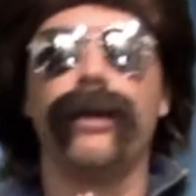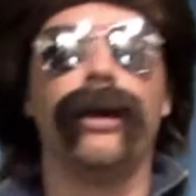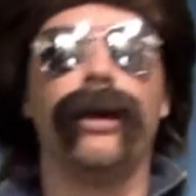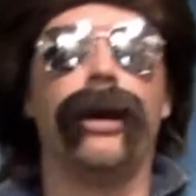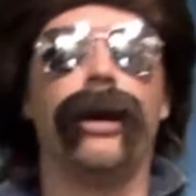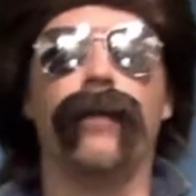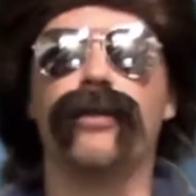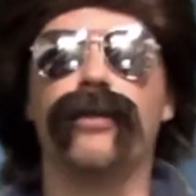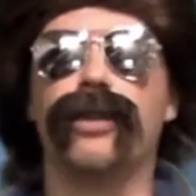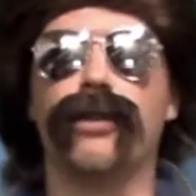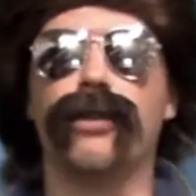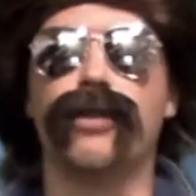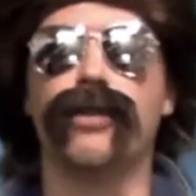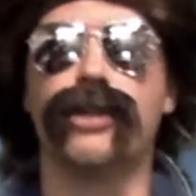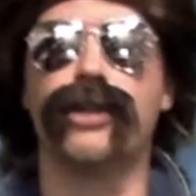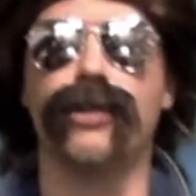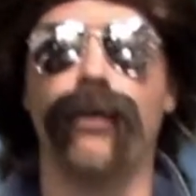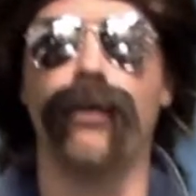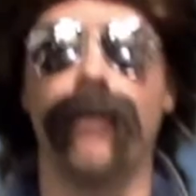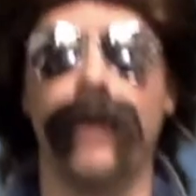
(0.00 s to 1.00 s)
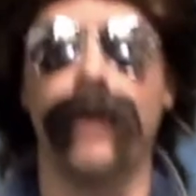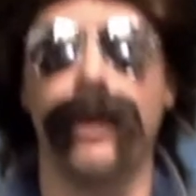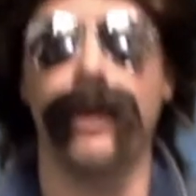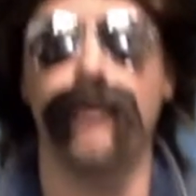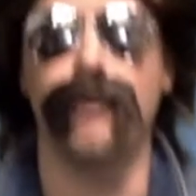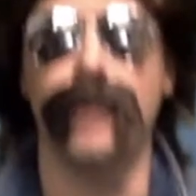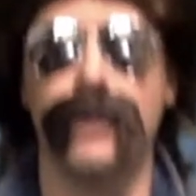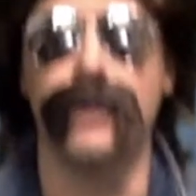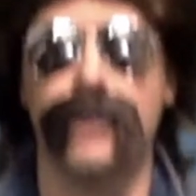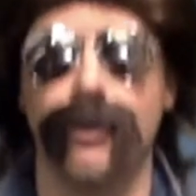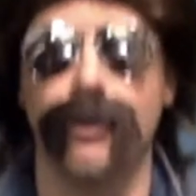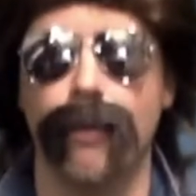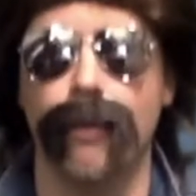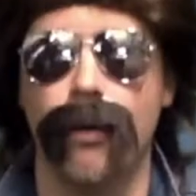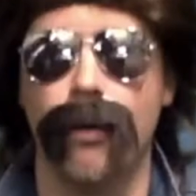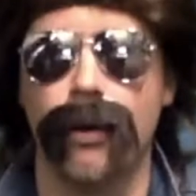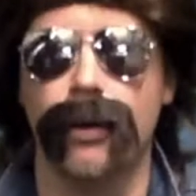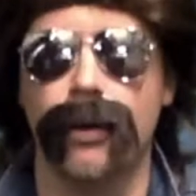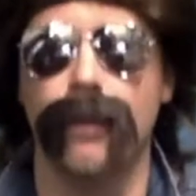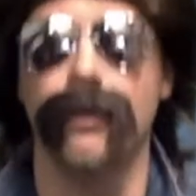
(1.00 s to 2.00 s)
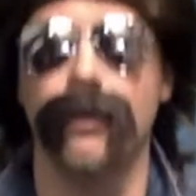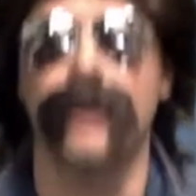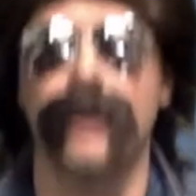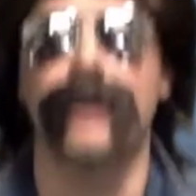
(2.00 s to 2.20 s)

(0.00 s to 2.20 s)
I'm so sorry I beat you, Wardo.